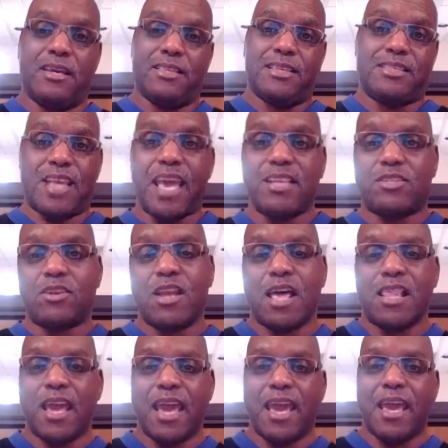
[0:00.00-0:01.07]
The Saints, on the
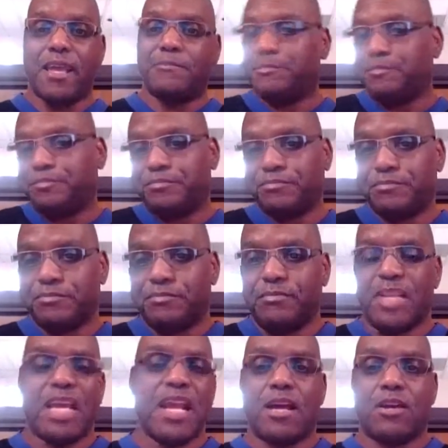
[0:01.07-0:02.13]
other hand,
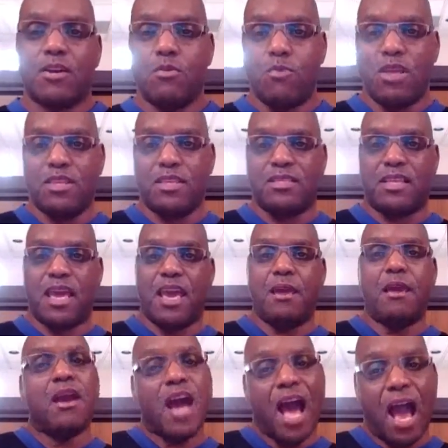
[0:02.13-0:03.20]
they're not going to win this
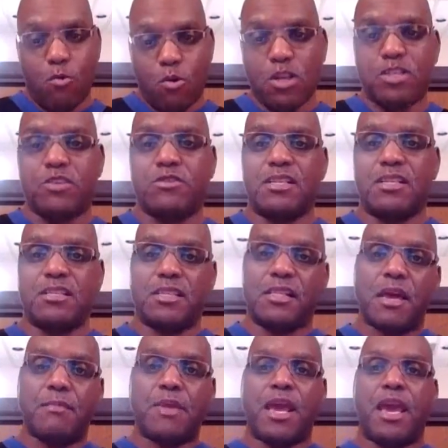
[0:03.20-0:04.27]
game. I wouldn't use it as an
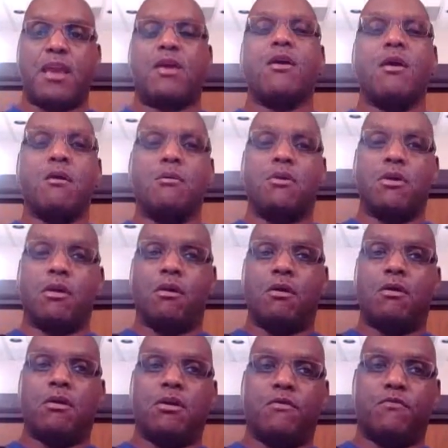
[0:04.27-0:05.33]
eliminator
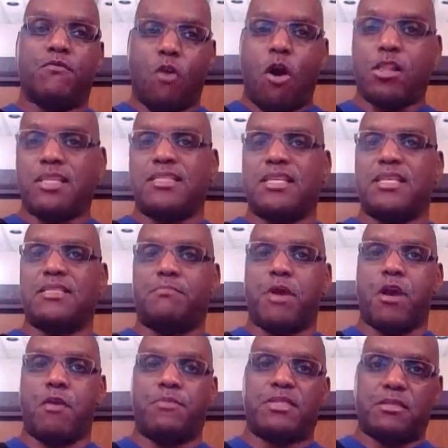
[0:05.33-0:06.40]
for all intents and
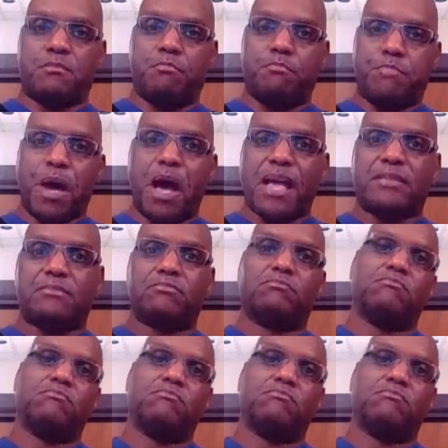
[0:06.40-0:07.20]
purposes, but